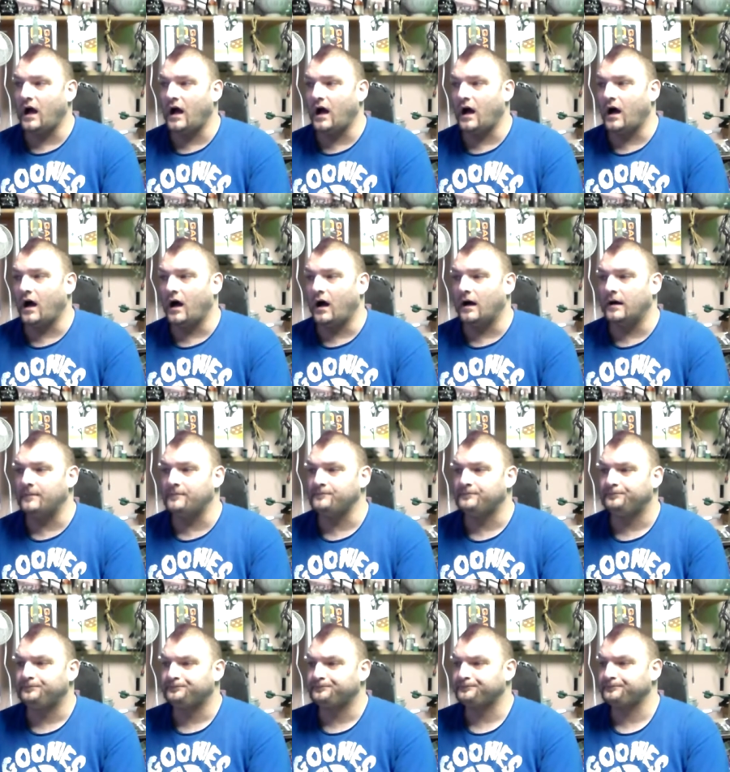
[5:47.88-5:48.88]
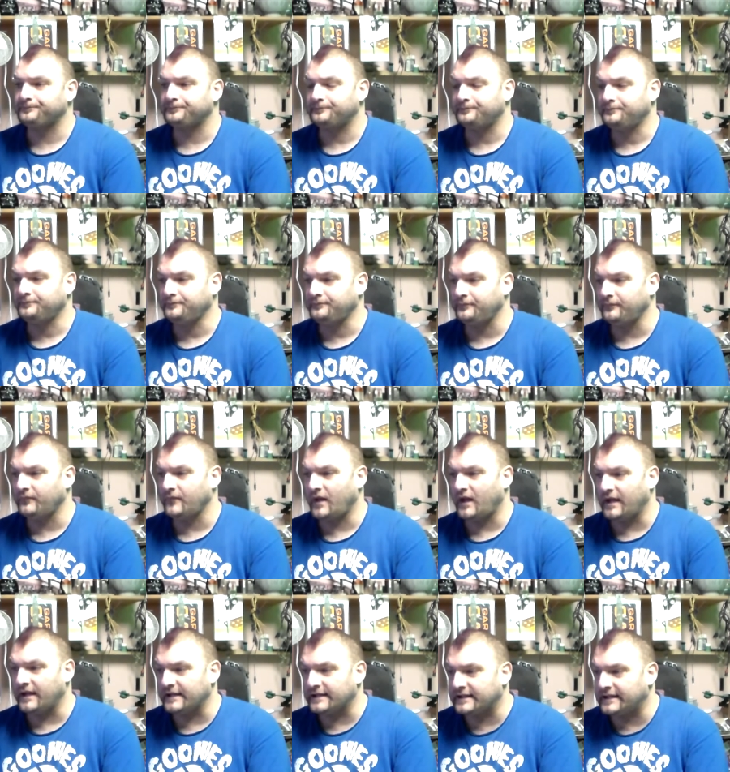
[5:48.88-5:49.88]
Um,
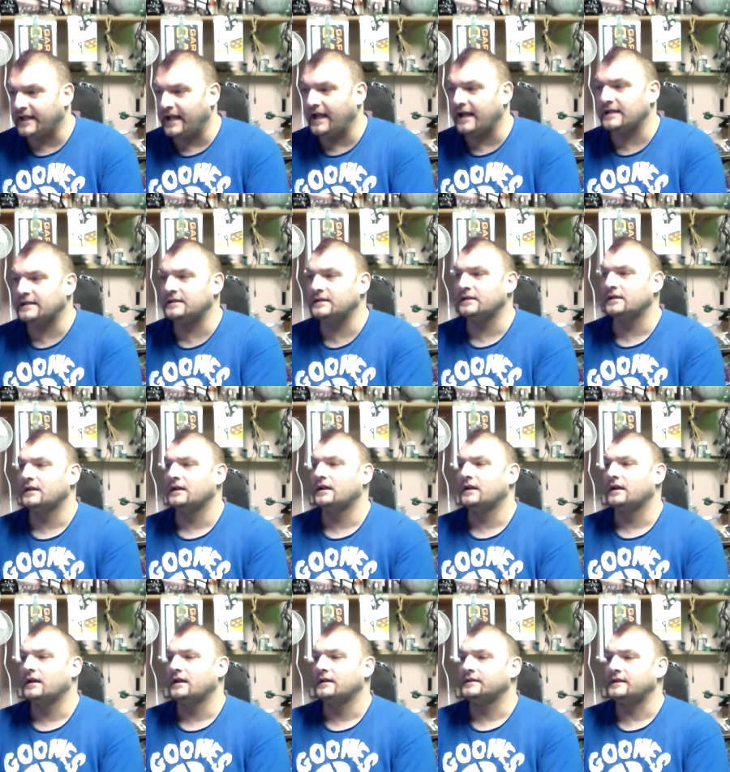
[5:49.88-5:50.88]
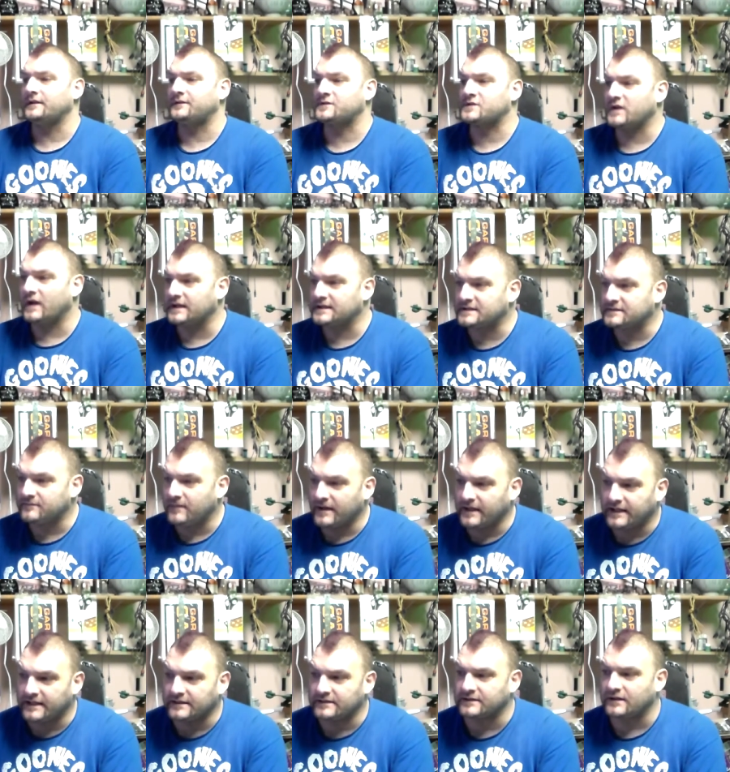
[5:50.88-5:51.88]
again, they've tried to
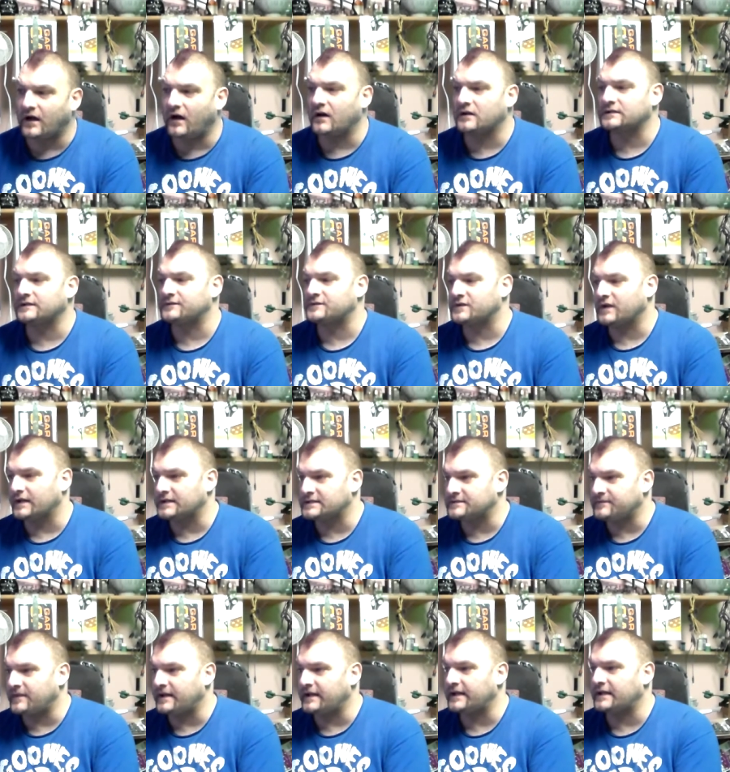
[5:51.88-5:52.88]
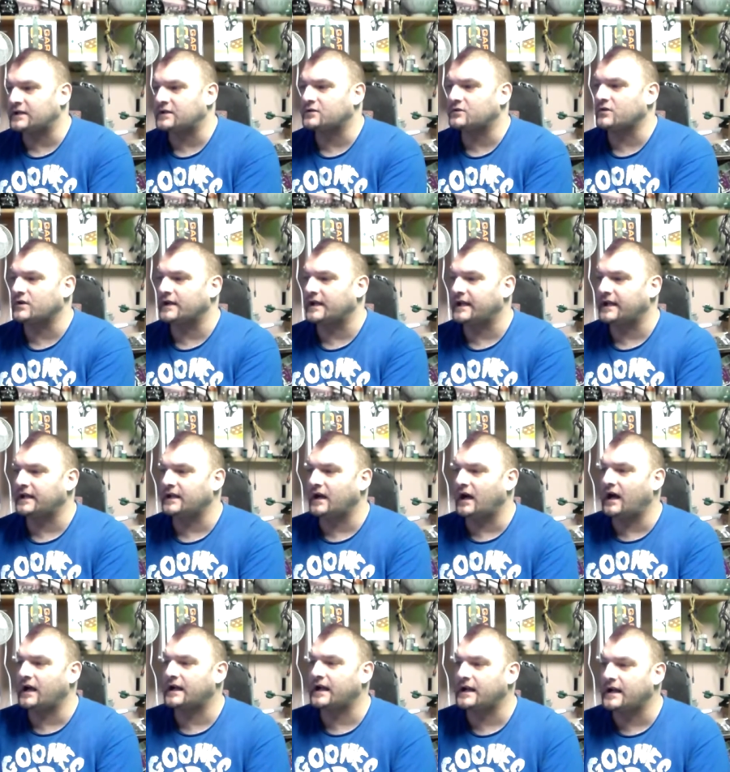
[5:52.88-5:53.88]
make it dark, they've tried to make it gritty.
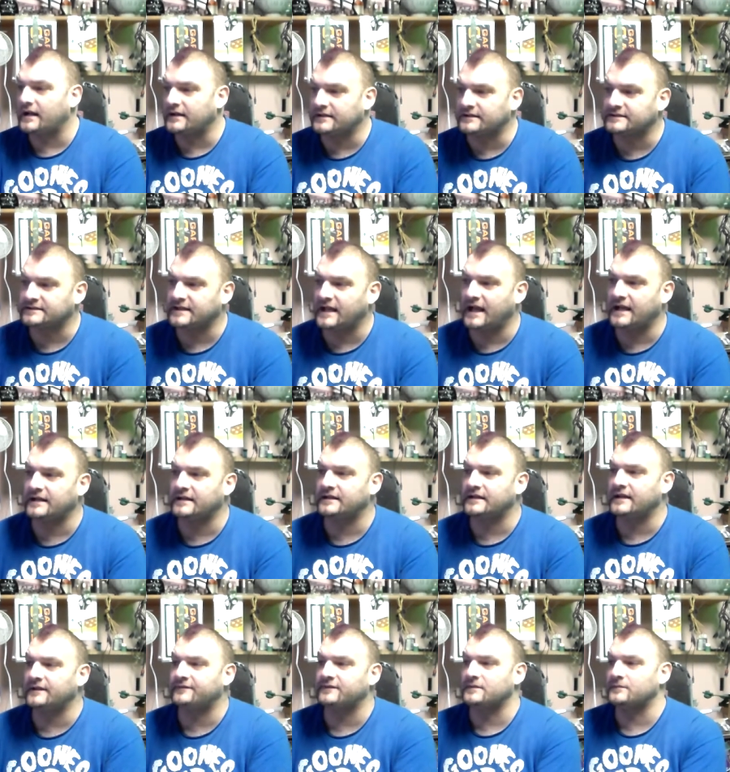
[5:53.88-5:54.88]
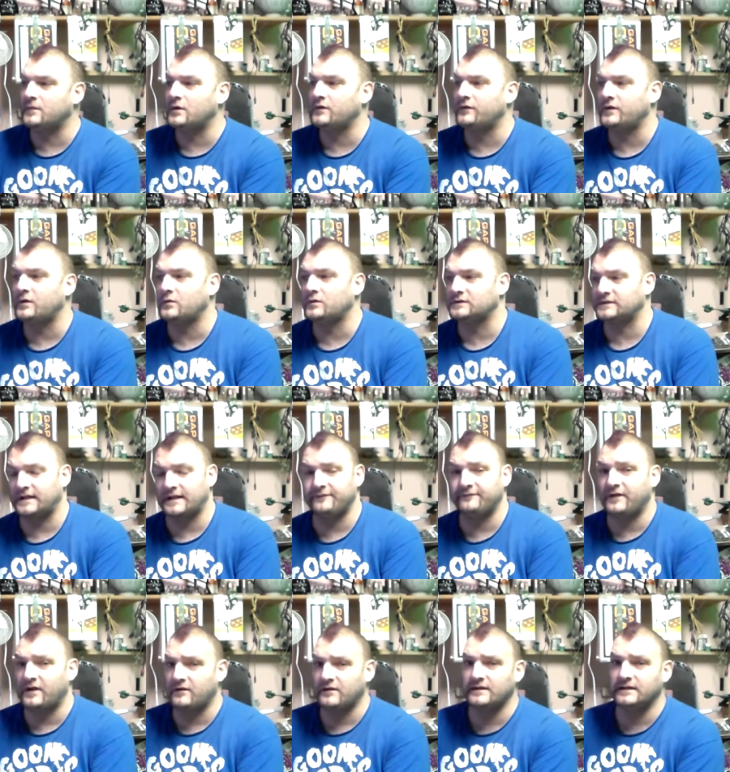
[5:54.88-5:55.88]
I can understand if the movie was on a
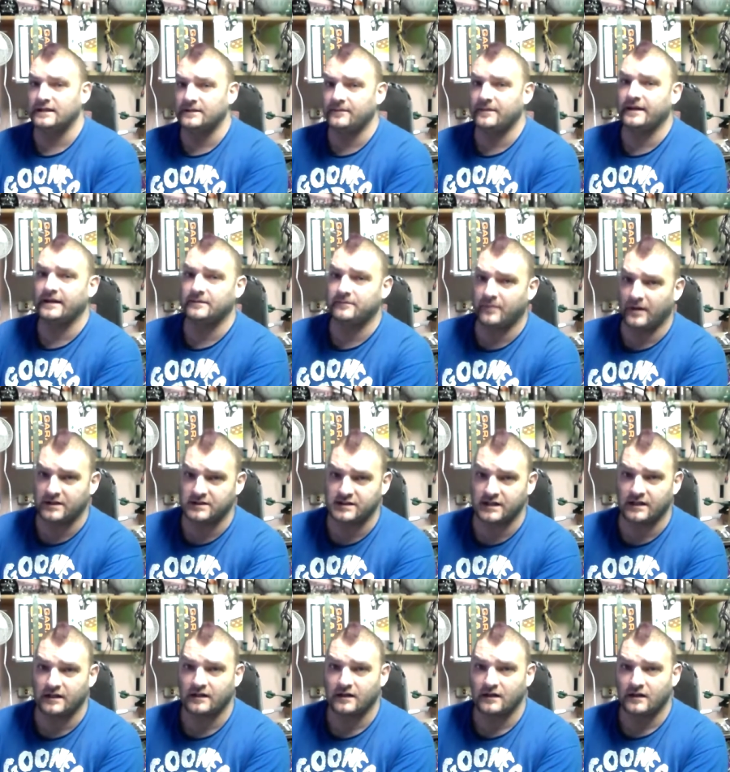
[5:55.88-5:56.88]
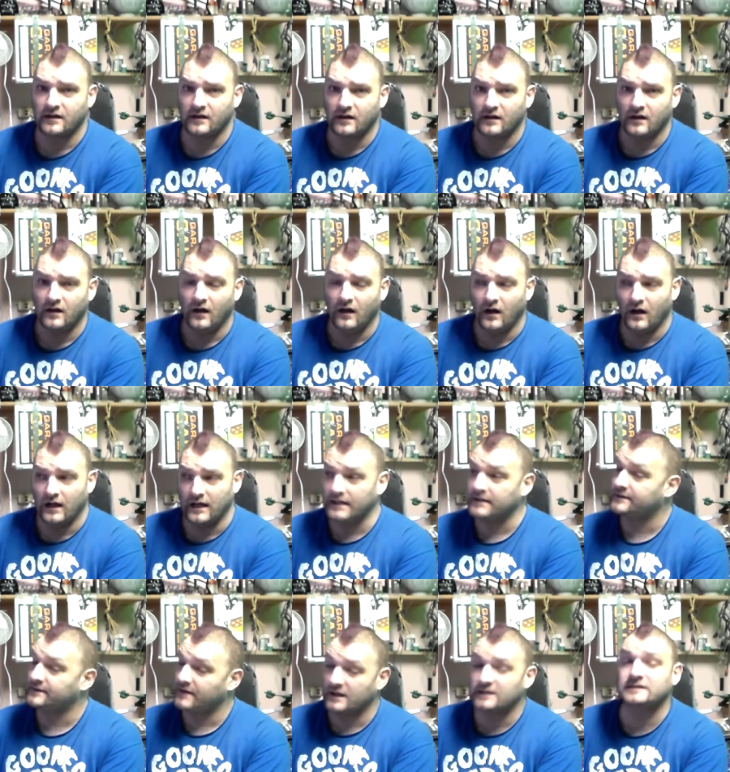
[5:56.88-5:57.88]
very limited budget. Uh,
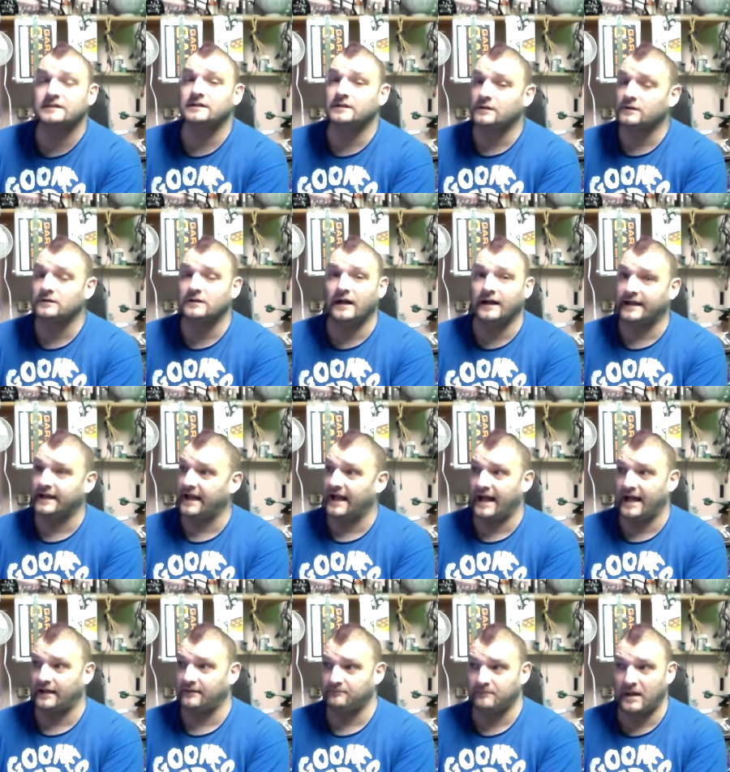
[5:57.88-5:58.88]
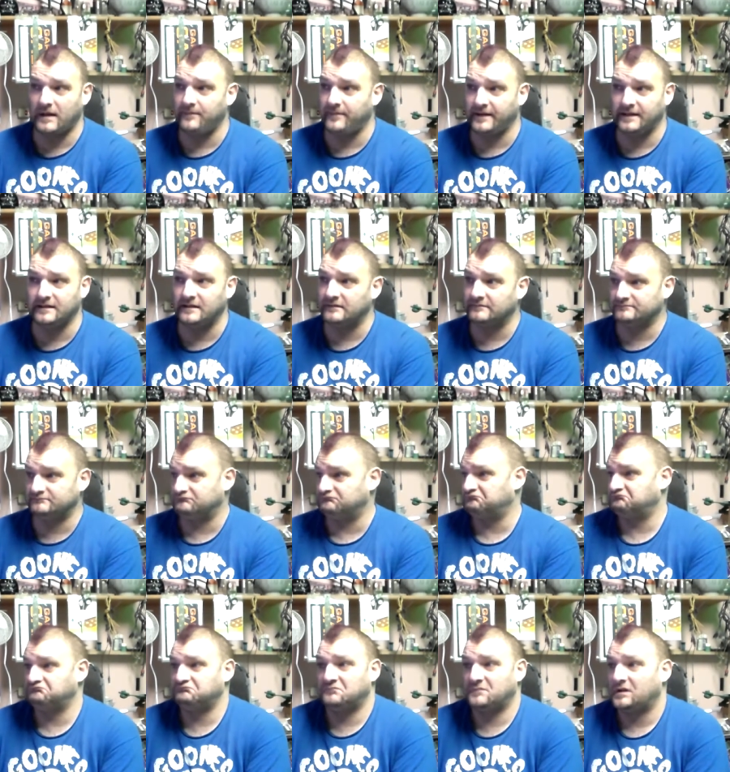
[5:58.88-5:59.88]
it does look like it had maybe
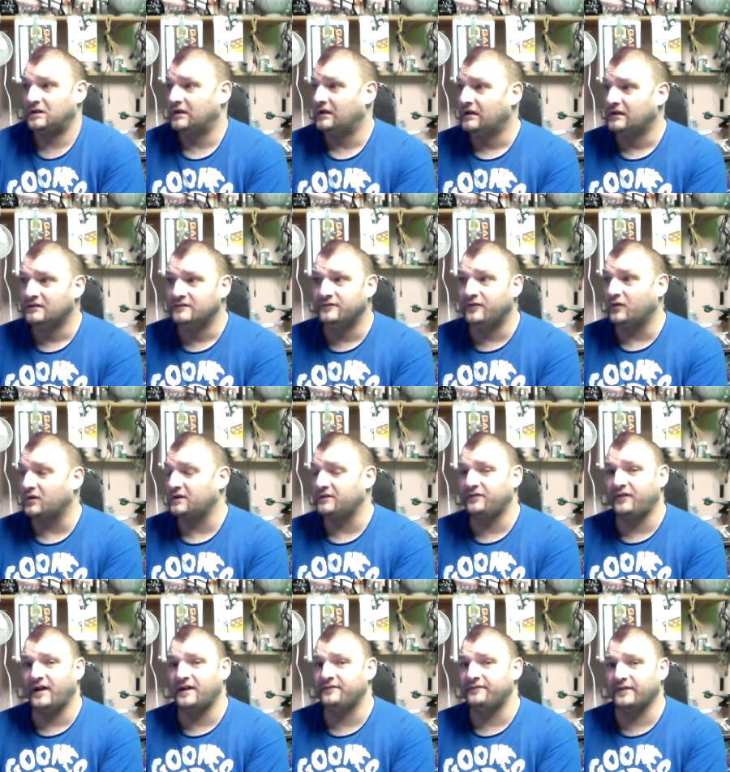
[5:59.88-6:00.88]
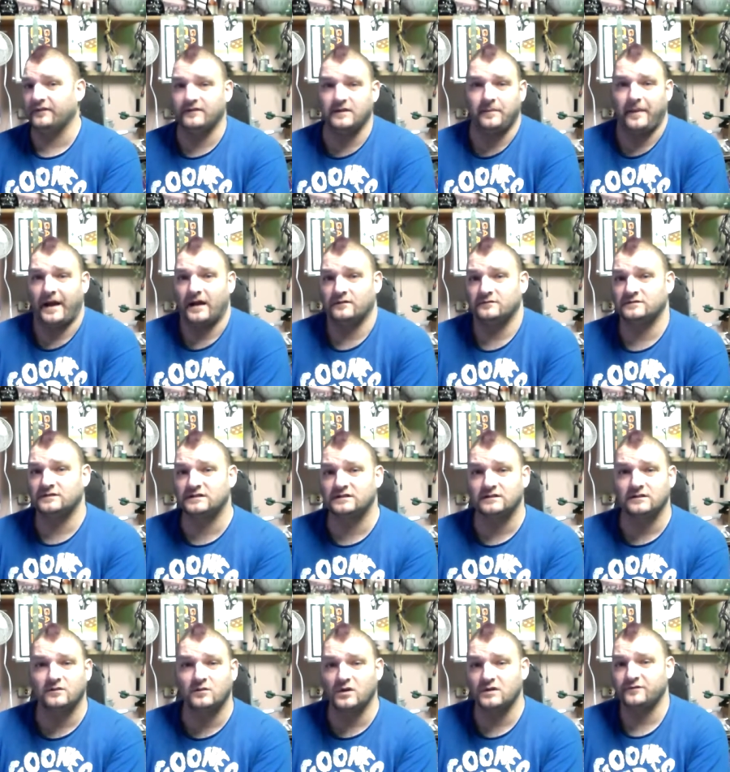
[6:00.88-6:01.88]
45, 50 pounds
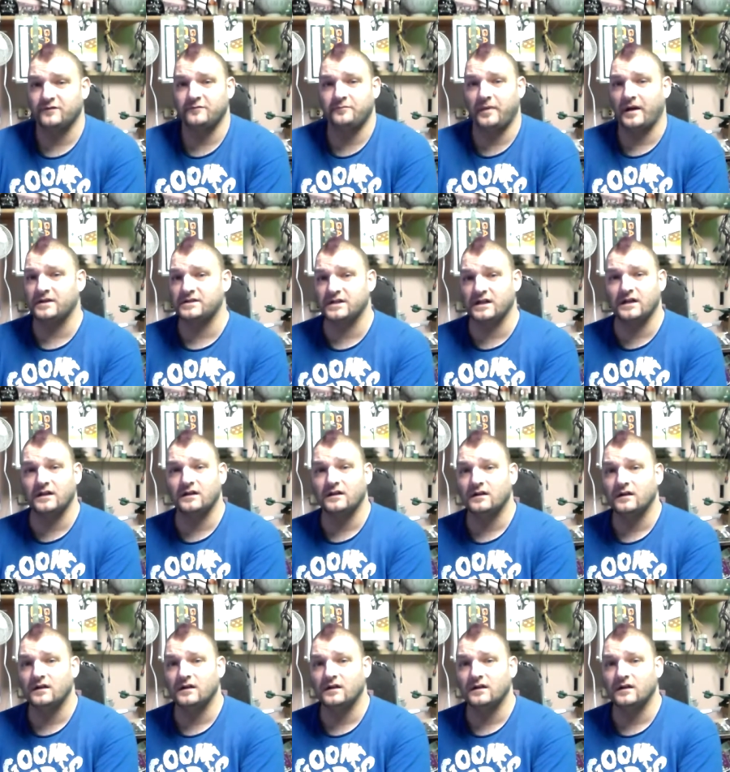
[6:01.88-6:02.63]
worth of budget.